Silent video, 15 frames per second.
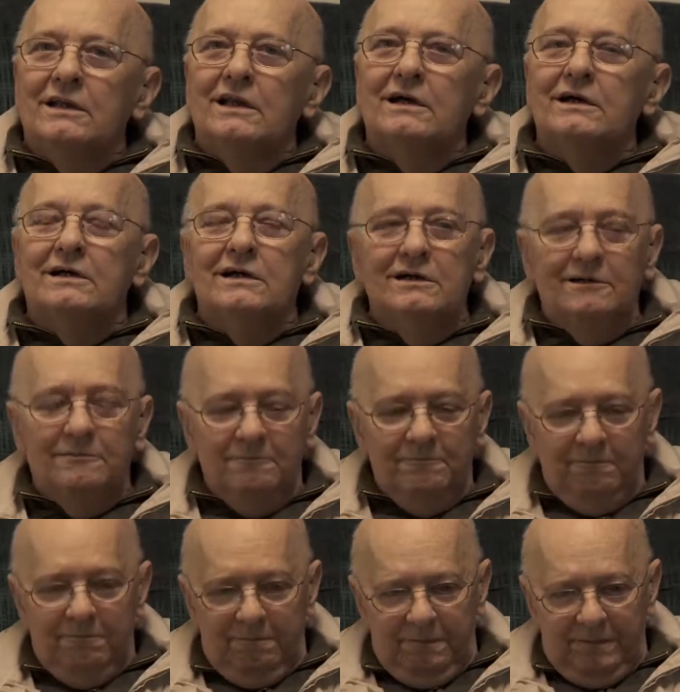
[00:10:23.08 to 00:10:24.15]
like a
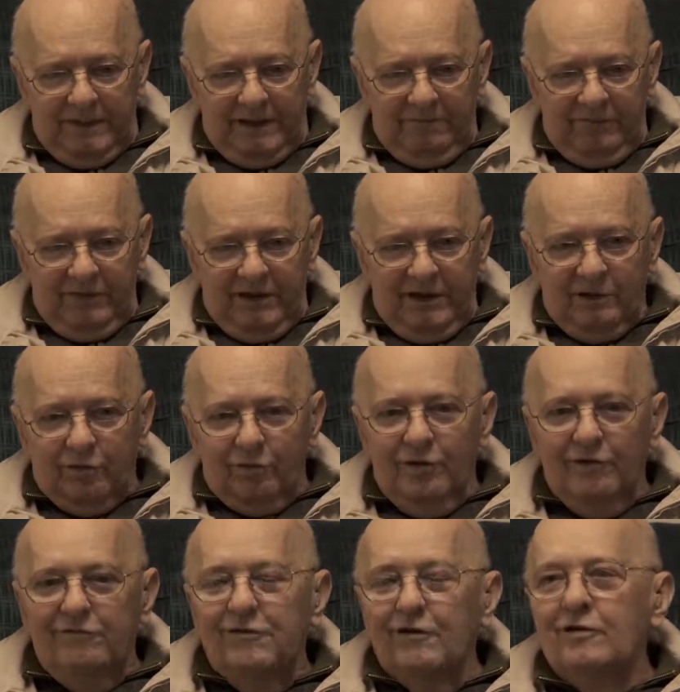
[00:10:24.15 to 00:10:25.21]

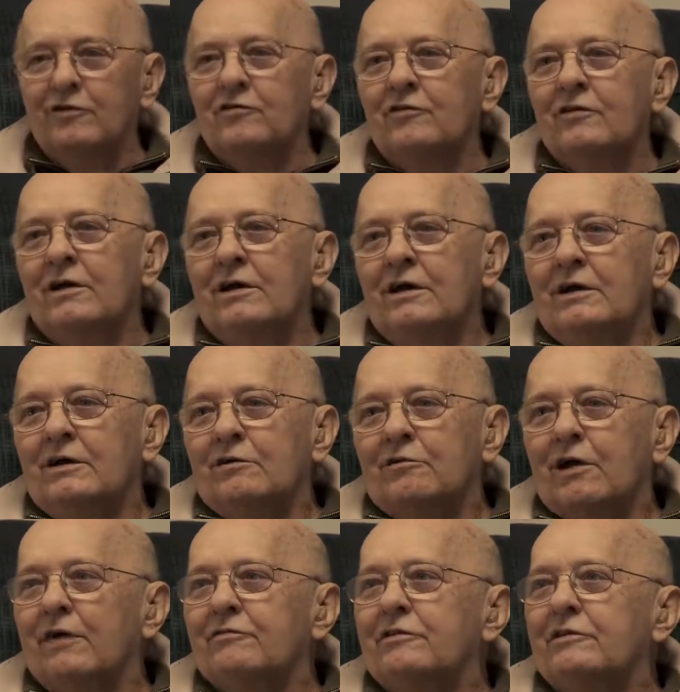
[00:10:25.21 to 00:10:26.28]
reverse
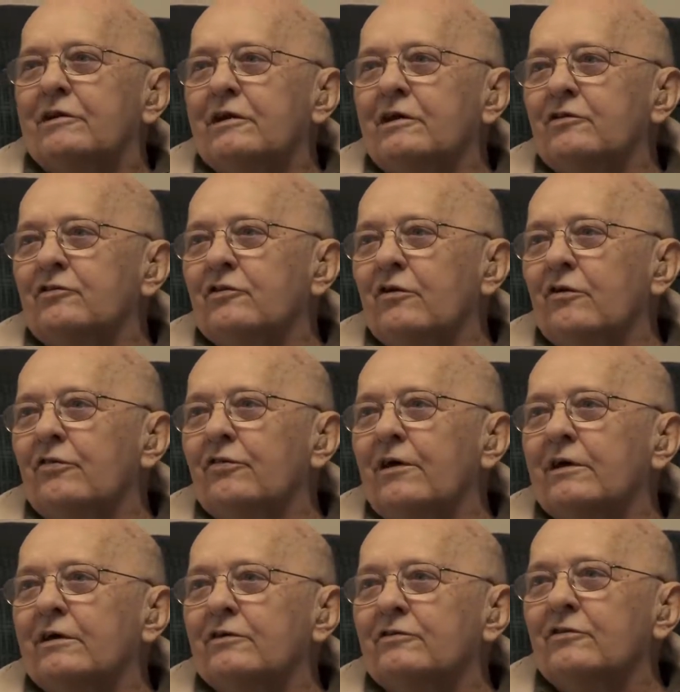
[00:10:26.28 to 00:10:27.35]
gravitational
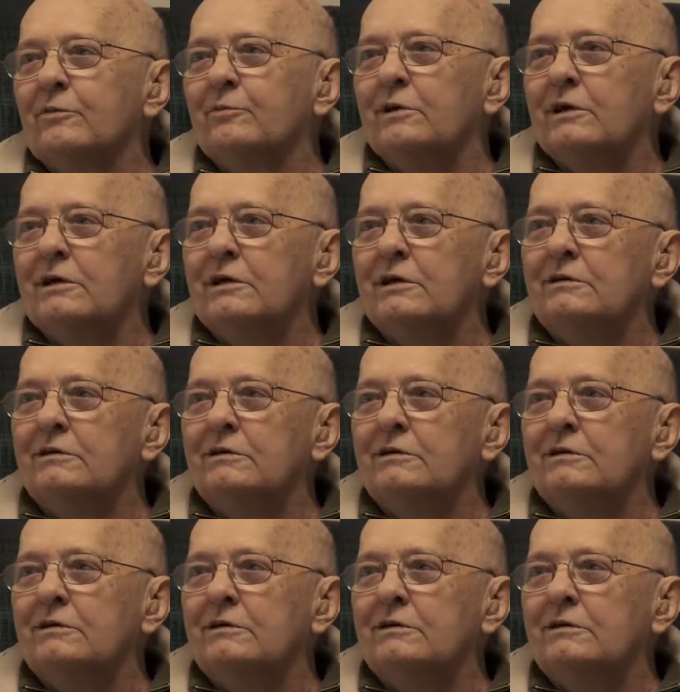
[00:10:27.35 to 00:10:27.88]
thing of some kind.